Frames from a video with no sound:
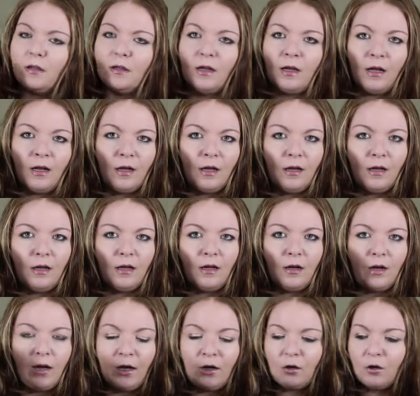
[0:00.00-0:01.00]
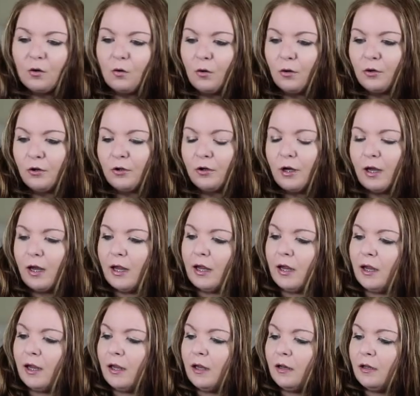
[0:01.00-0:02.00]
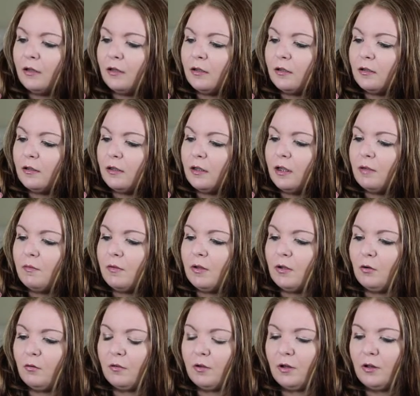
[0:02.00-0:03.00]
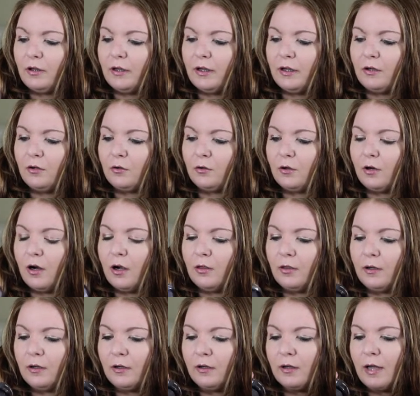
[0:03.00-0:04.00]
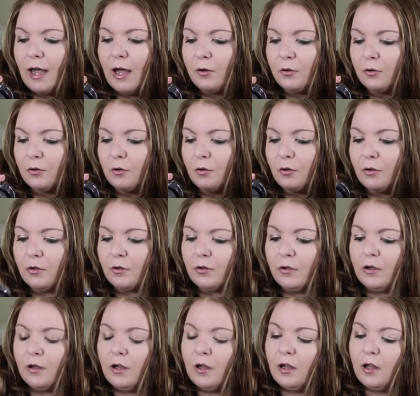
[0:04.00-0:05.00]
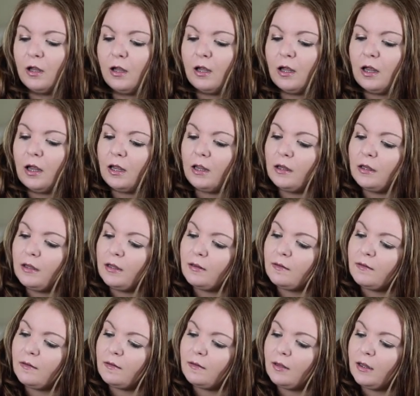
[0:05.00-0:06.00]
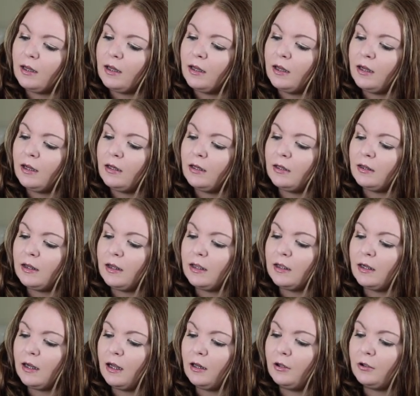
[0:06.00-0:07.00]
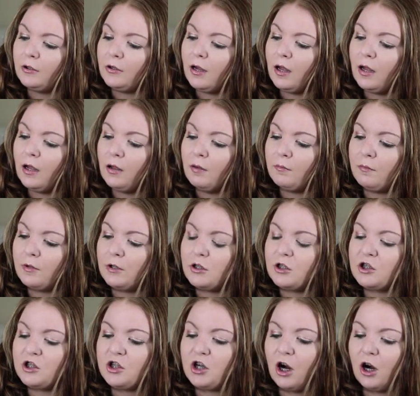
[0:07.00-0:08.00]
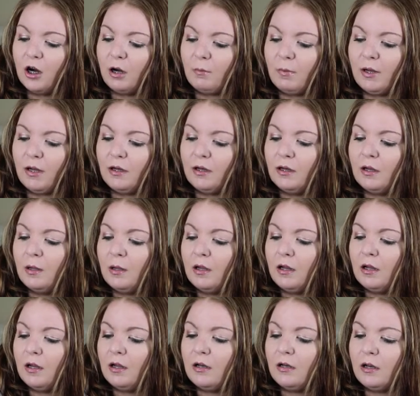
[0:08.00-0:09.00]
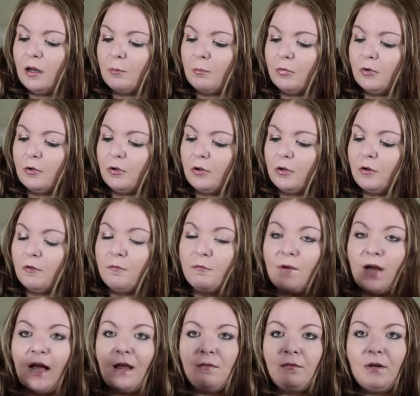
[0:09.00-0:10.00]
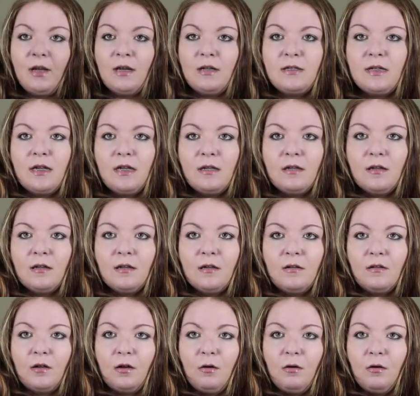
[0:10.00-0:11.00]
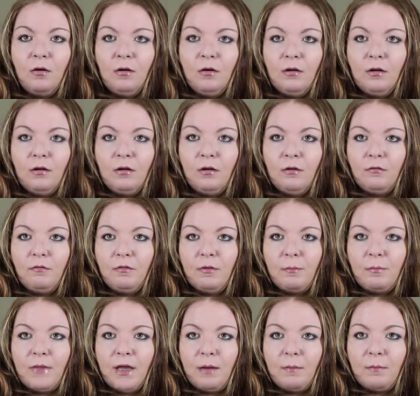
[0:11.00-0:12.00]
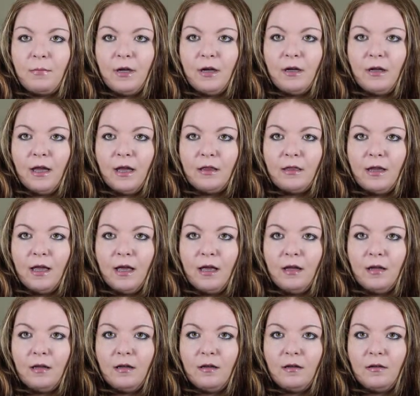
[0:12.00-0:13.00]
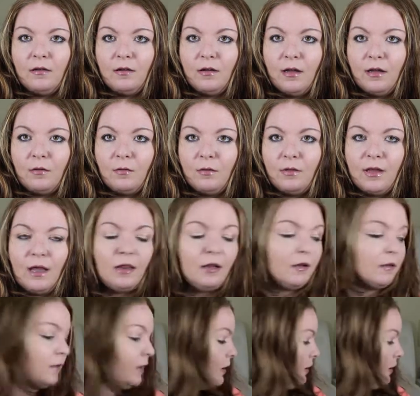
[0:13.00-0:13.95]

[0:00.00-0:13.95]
uh, inner corner and even over the lid or on the outer corner. And this is in the color of Charmin number 519. So flip that there like that. So that's what that looks